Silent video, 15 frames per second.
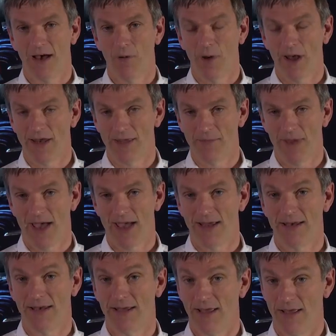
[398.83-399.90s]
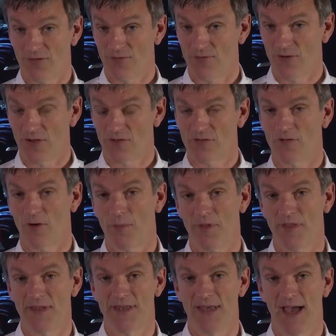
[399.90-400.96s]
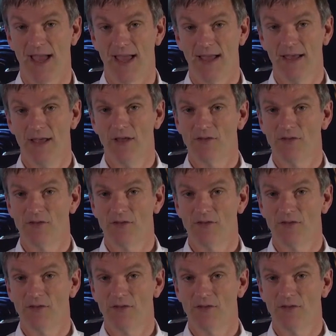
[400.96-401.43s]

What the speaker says: when he made his first stop of the day.